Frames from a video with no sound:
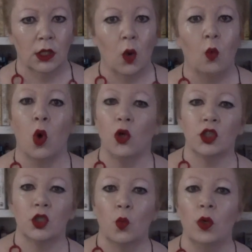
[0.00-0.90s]

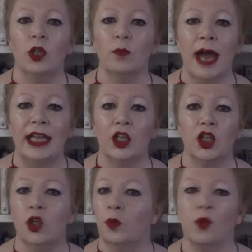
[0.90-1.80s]
what will make
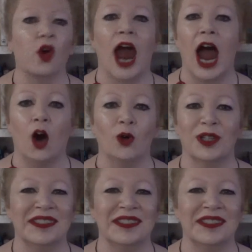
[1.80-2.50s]
you proud